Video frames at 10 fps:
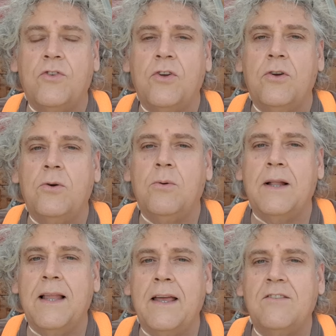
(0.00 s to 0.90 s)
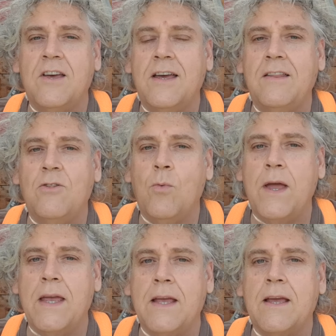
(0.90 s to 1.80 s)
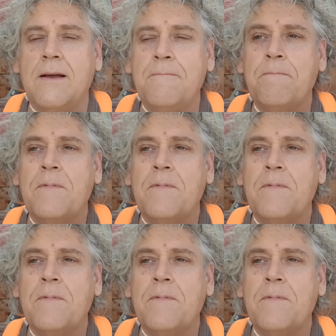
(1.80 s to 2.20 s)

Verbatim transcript: two later in the week.